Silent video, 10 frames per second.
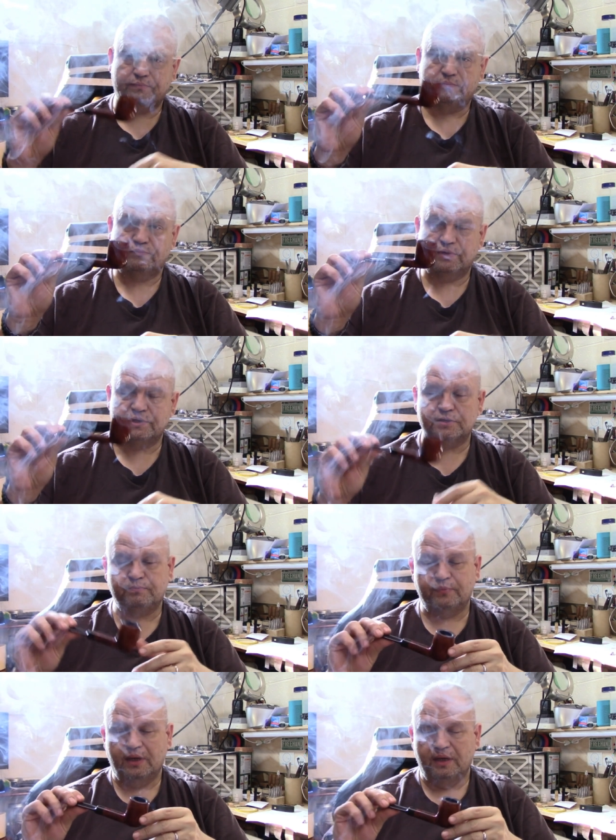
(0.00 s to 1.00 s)
brought this.
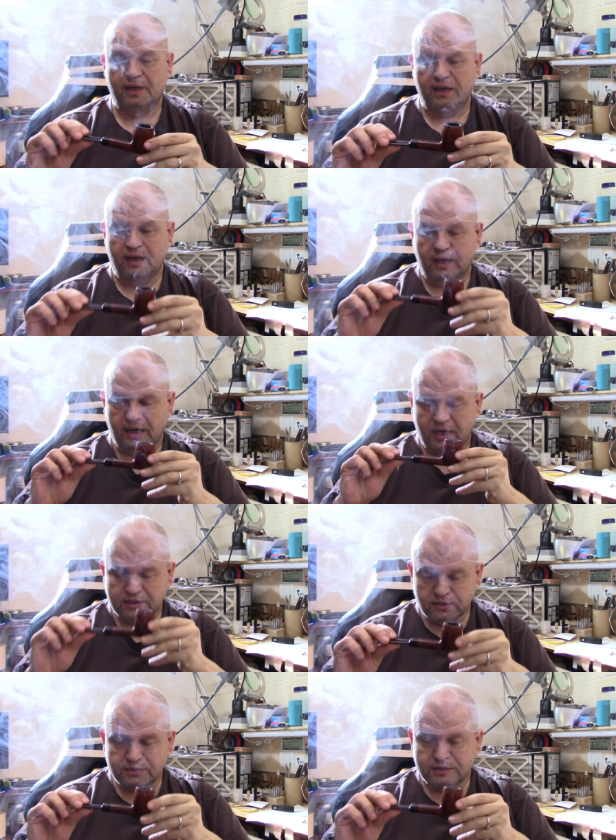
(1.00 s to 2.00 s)
I
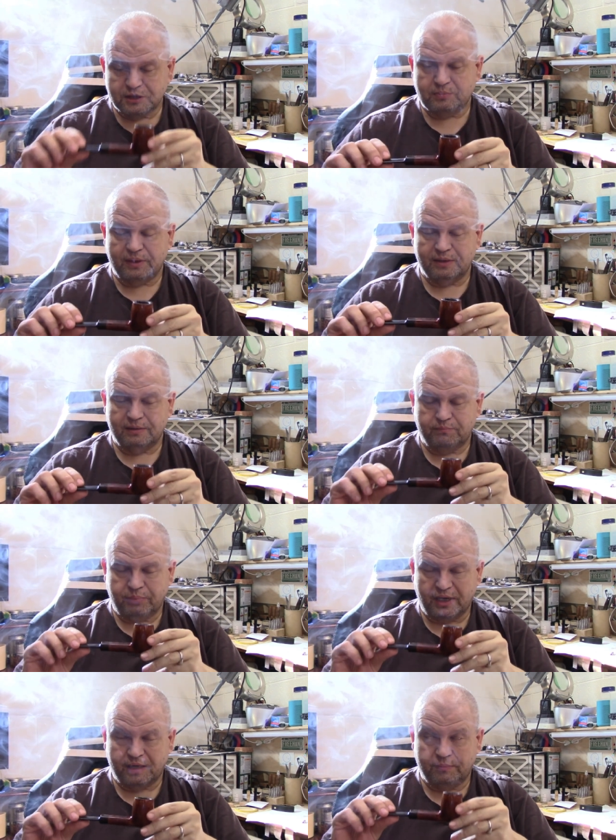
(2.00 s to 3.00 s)
chose this
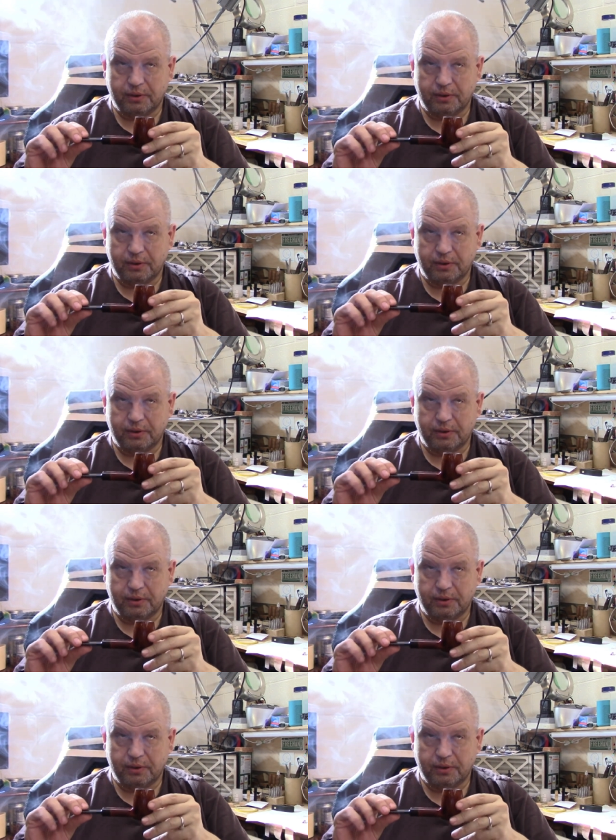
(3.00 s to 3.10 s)
pipe.